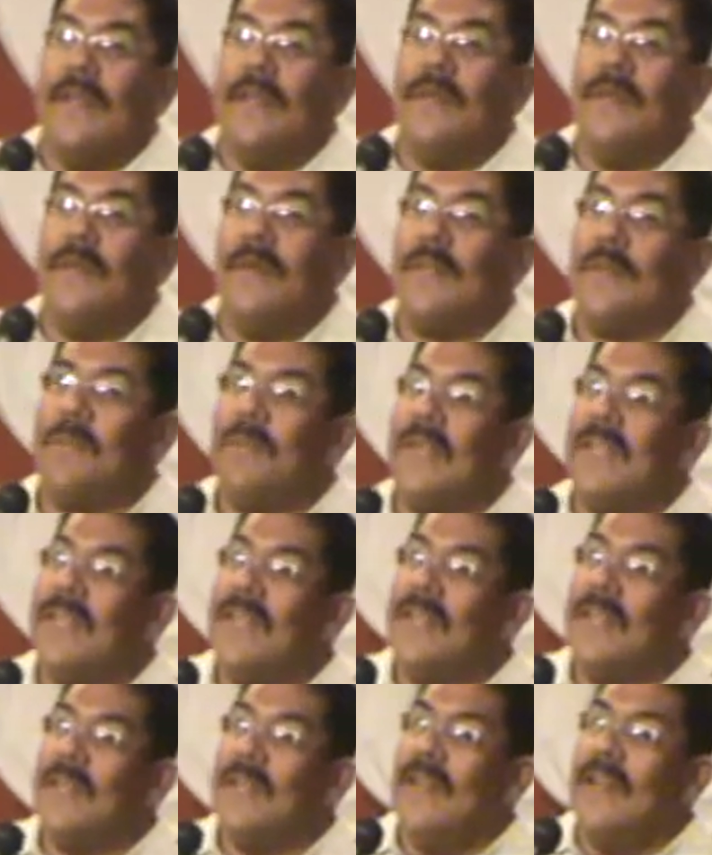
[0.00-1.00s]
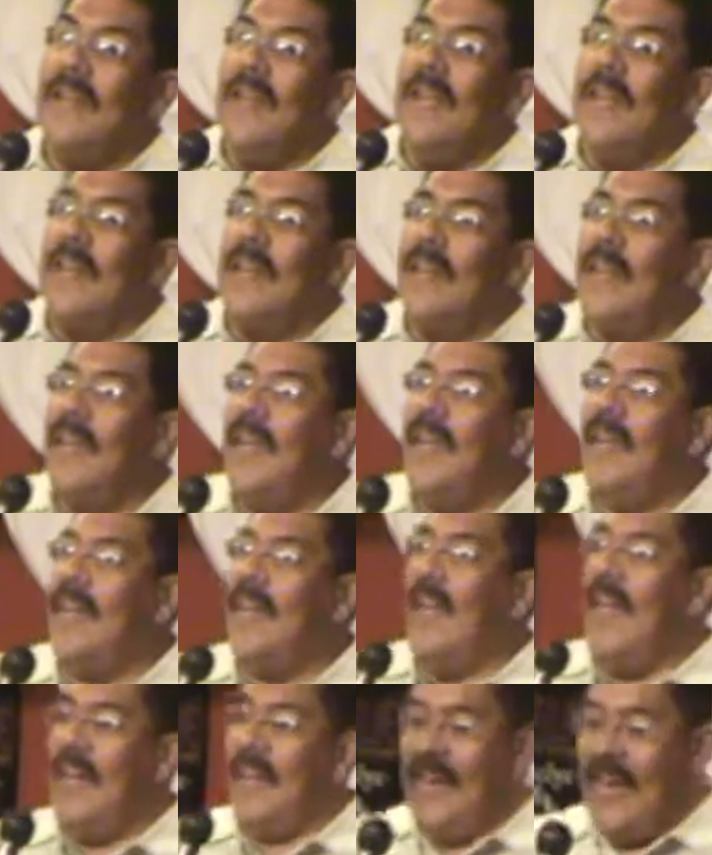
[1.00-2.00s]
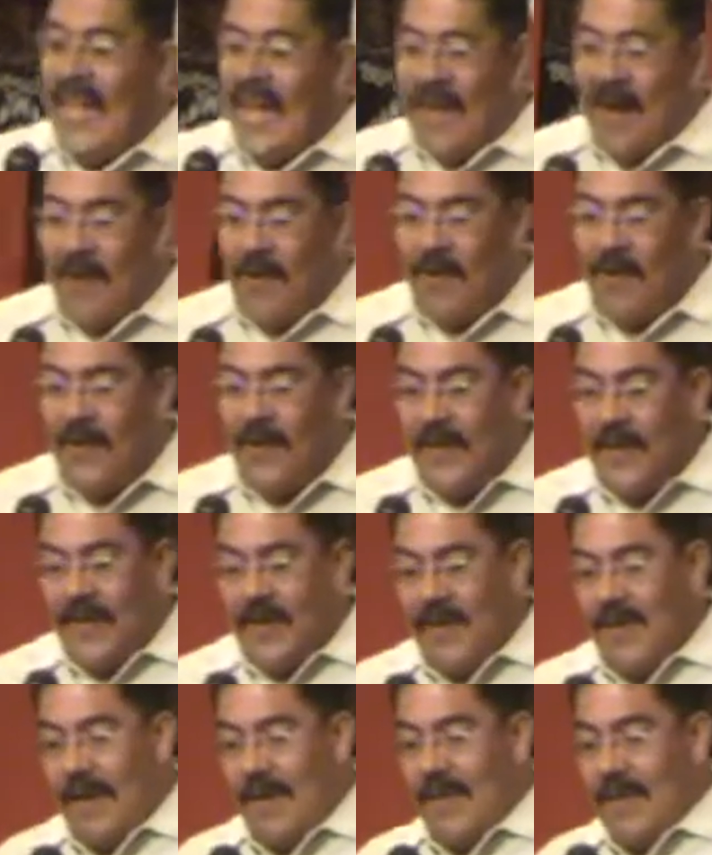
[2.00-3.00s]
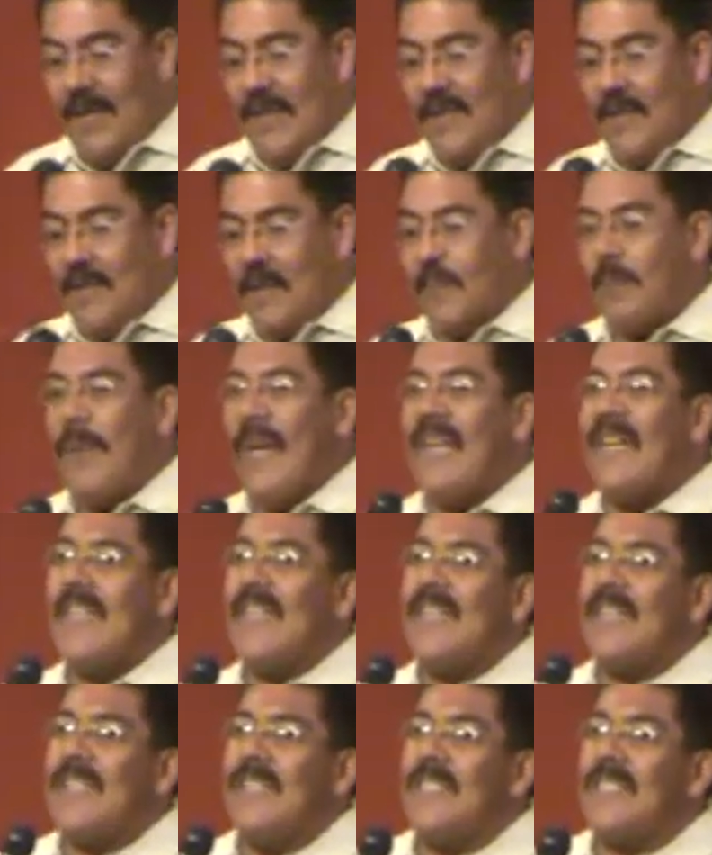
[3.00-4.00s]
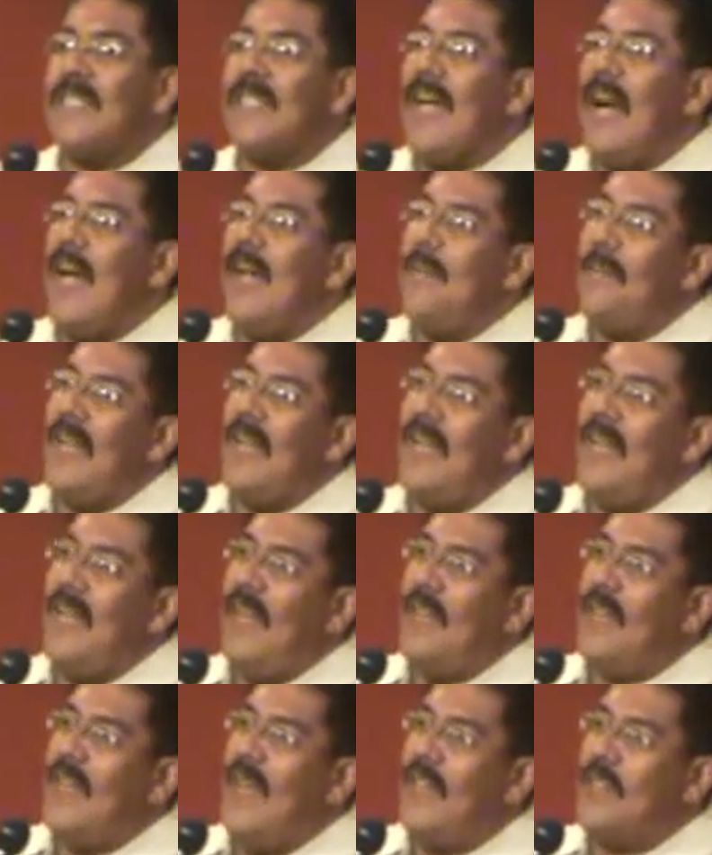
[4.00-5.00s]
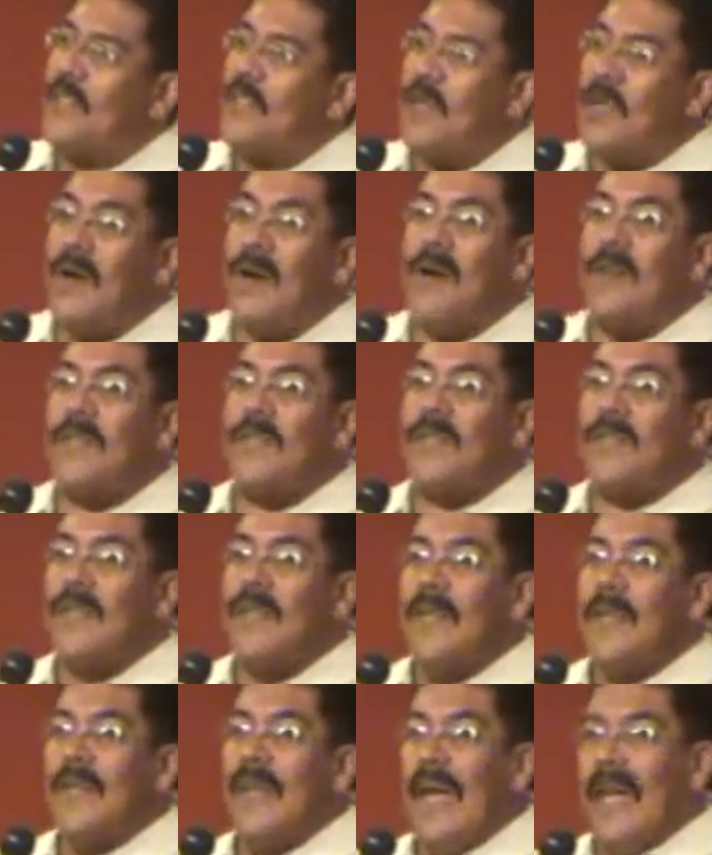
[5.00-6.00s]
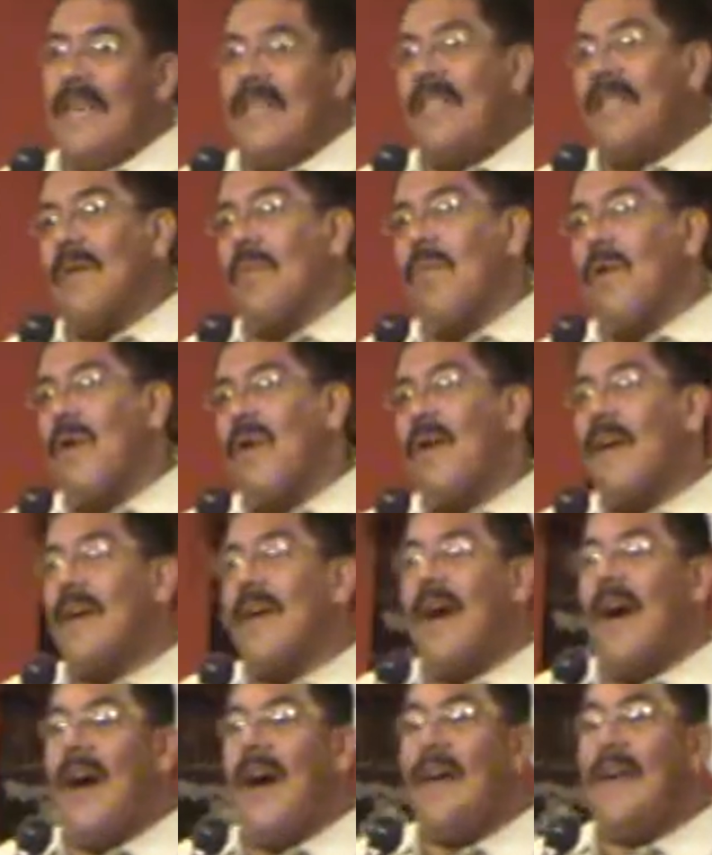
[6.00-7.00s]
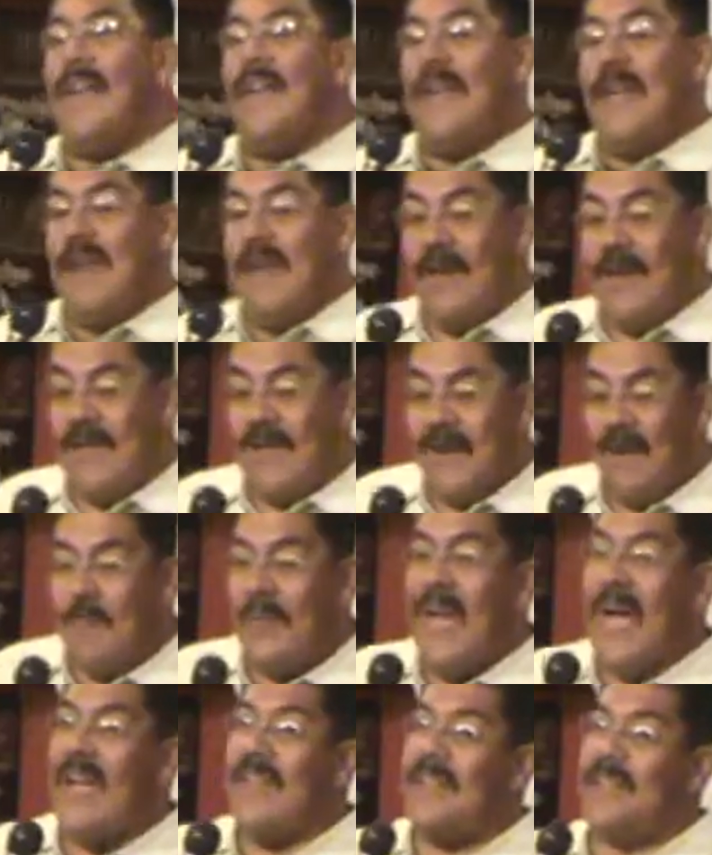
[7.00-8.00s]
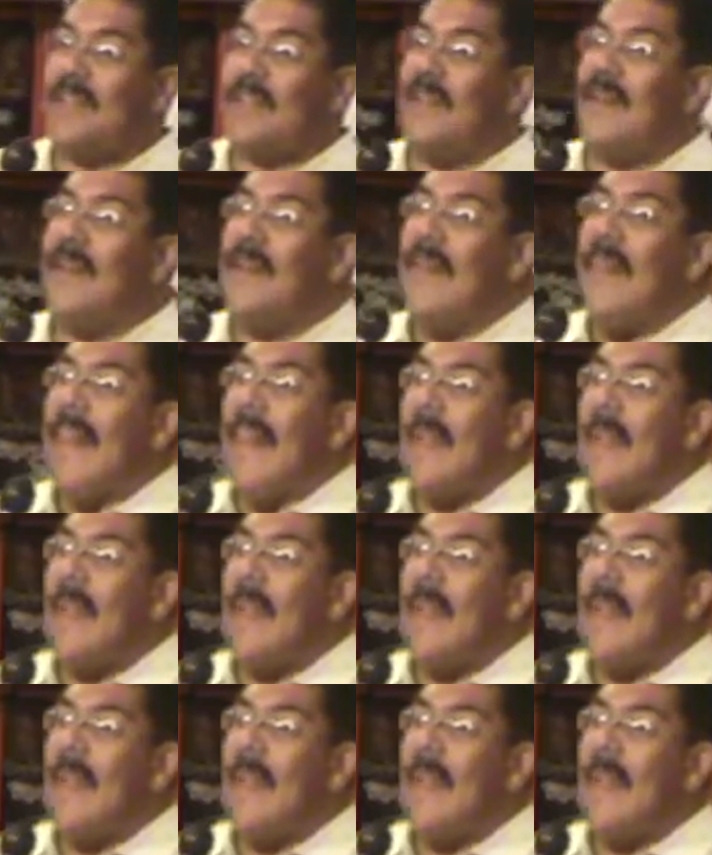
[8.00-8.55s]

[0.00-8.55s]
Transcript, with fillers: You with me? And and and now, you know, I mean, spending this time at, at, at church and in the Word of God and hearing your pastor